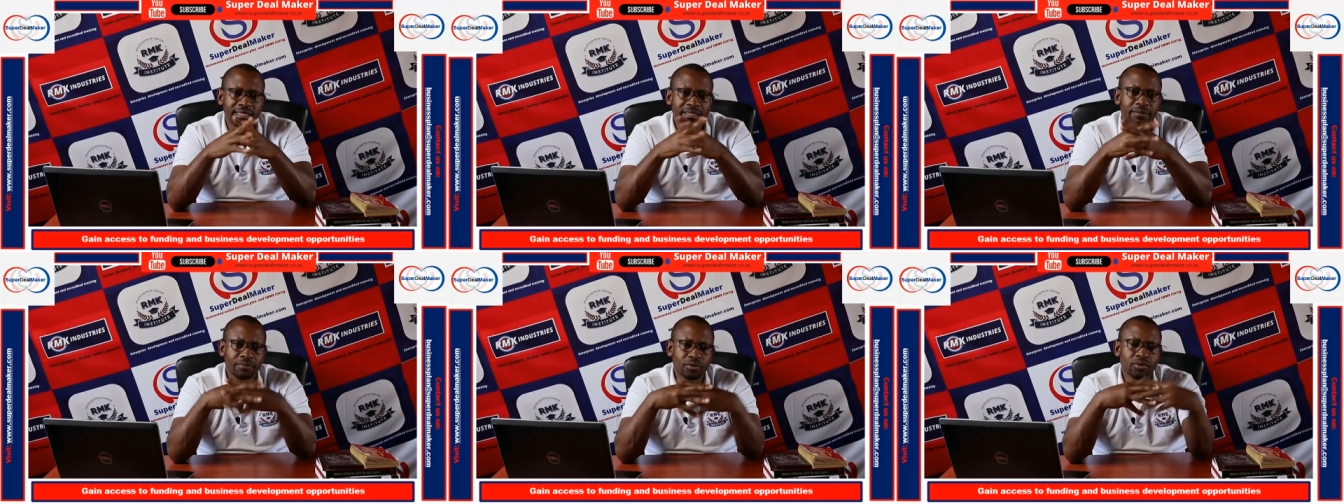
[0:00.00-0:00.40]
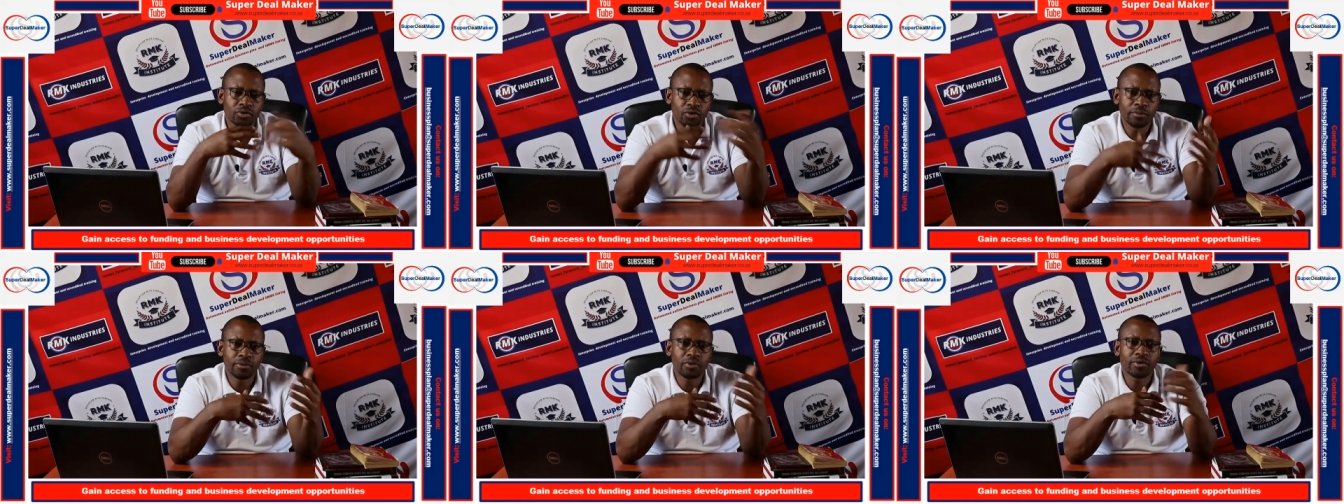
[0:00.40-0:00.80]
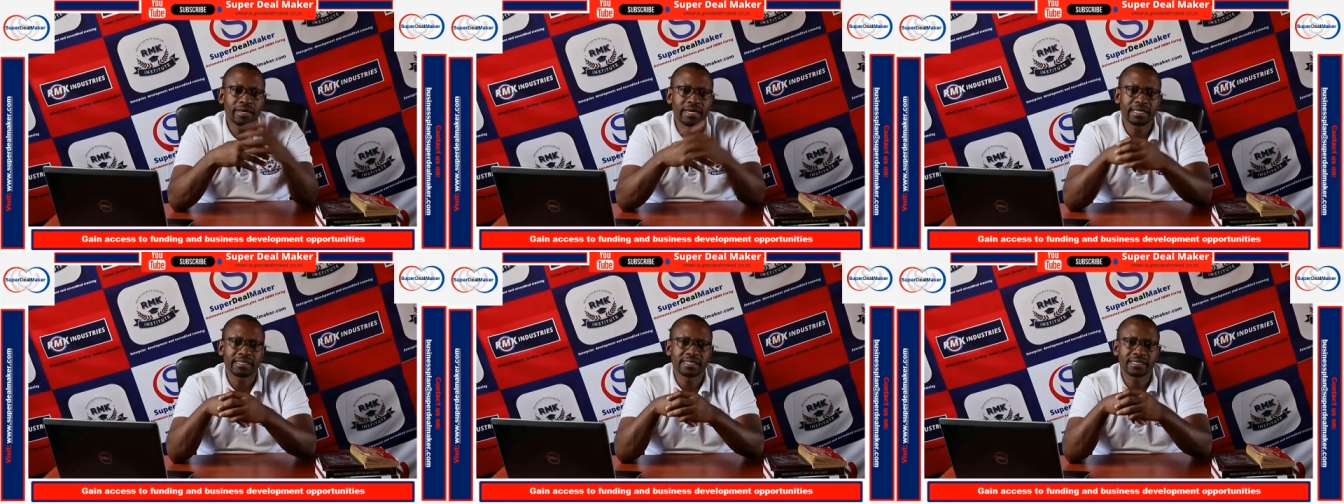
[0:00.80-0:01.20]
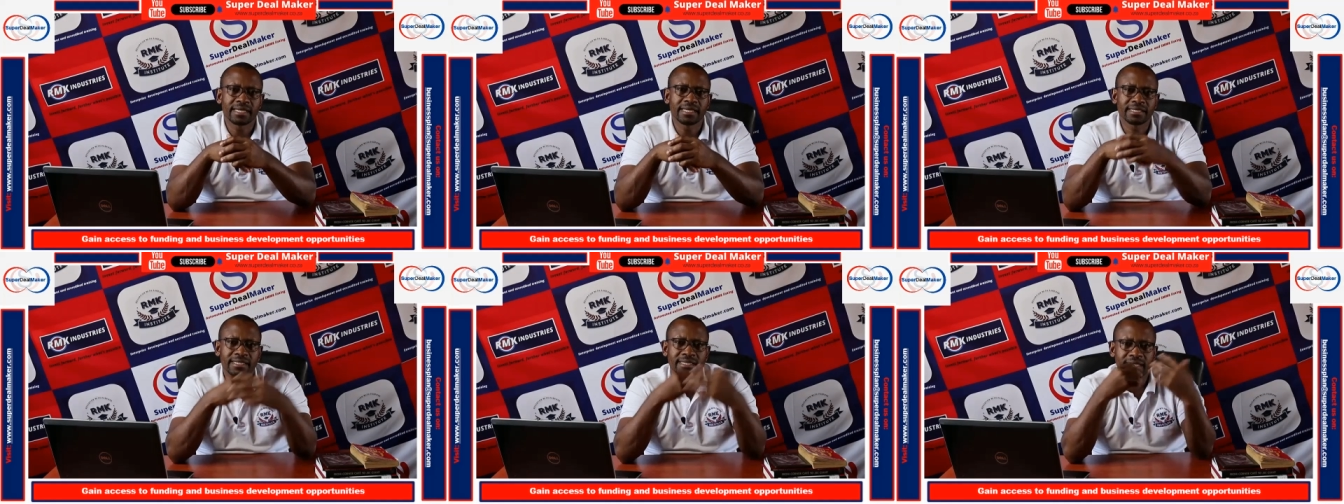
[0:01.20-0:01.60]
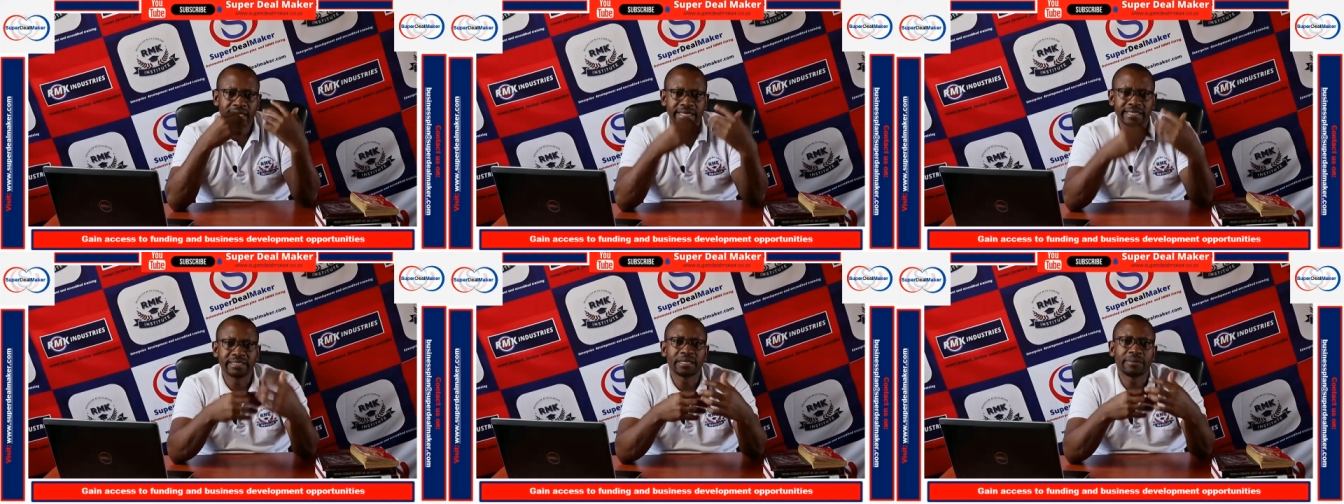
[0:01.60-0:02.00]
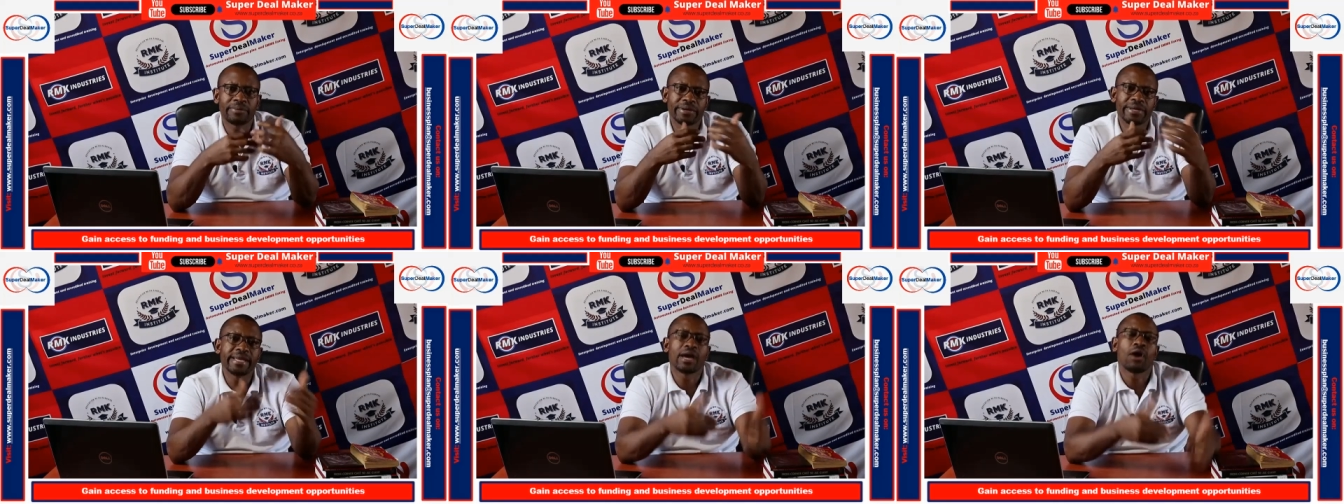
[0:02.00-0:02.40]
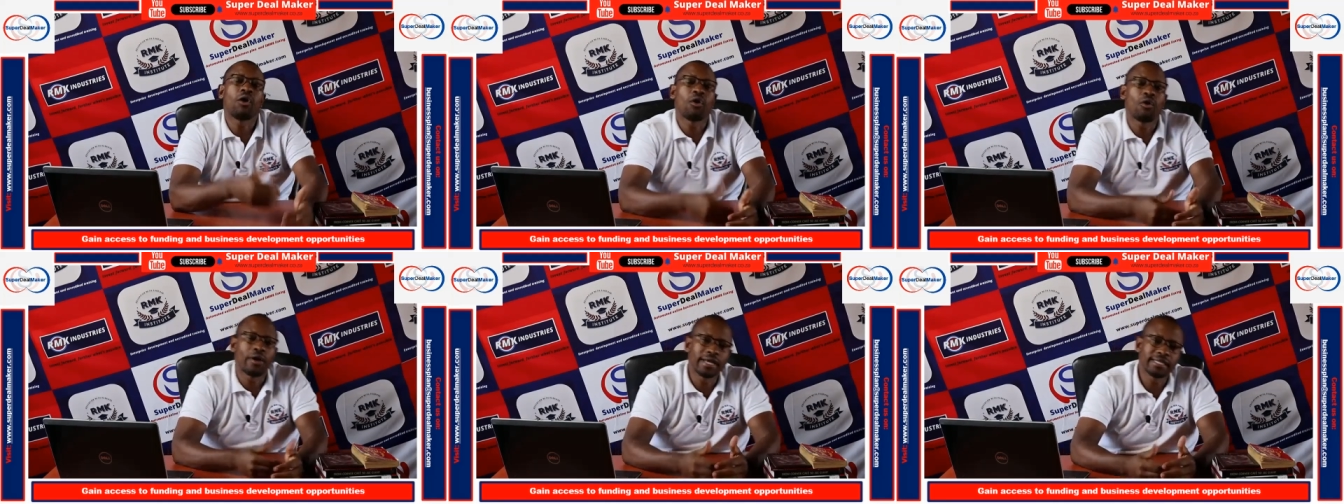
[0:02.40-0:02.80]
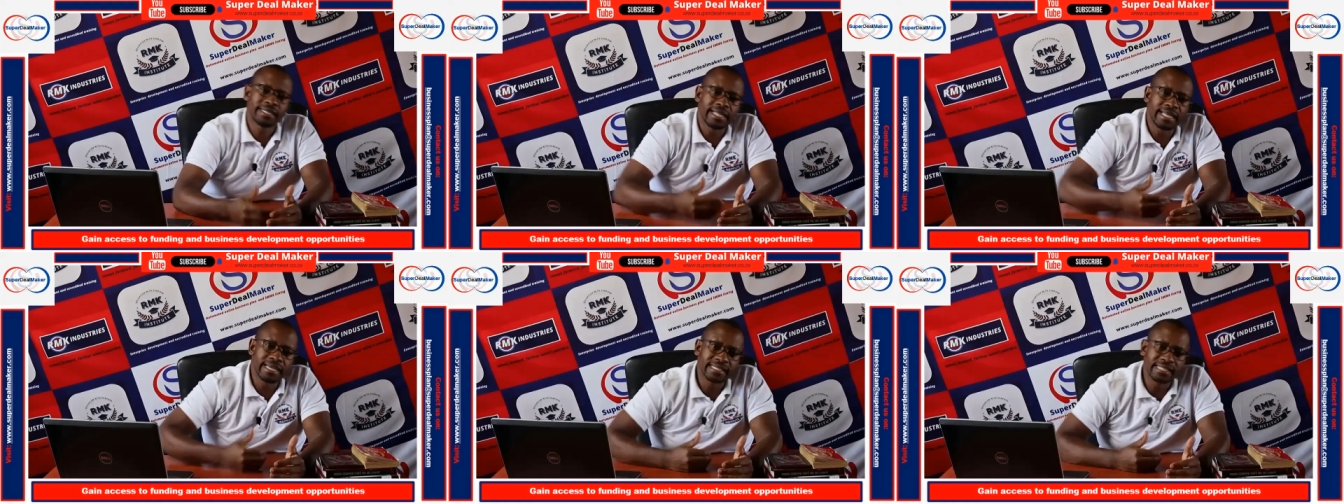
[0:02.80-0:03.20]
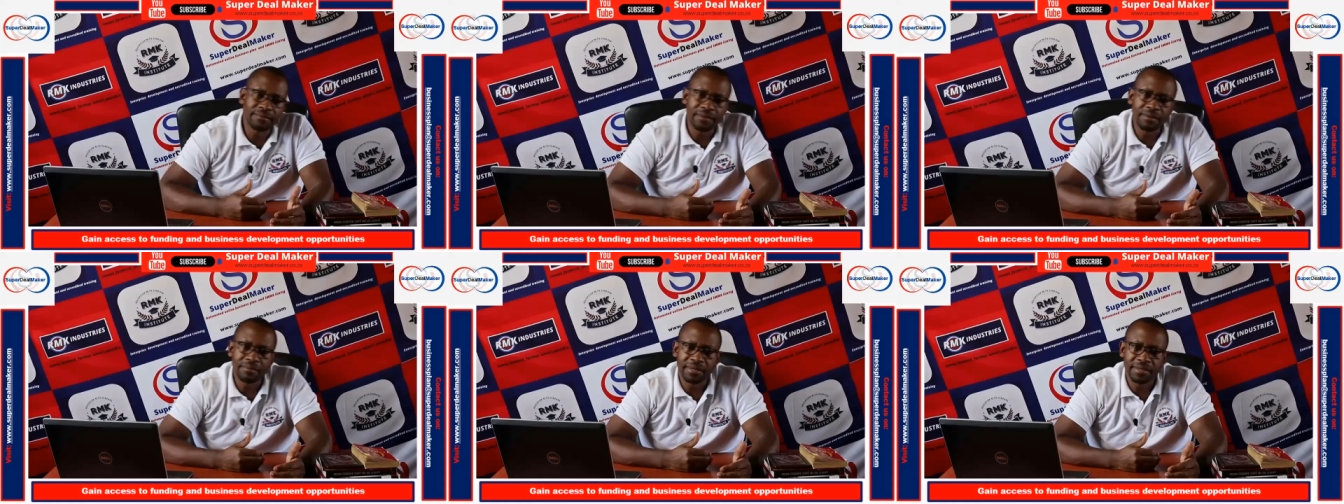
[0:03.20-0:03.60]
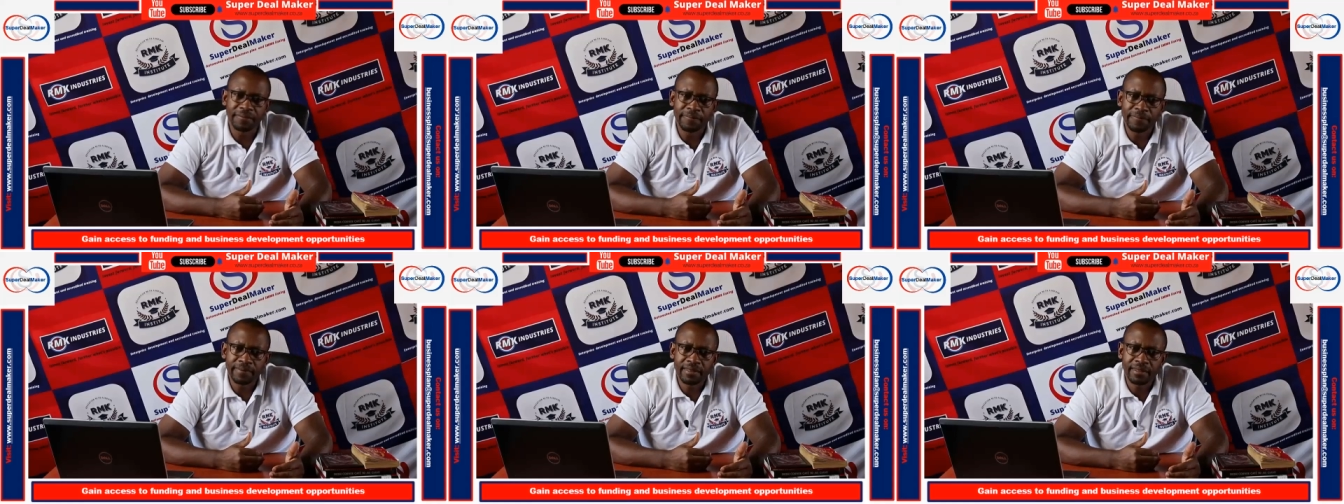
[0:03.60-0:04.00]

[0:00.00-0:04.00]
the pro your progress as an entrepreneur or as an SMME.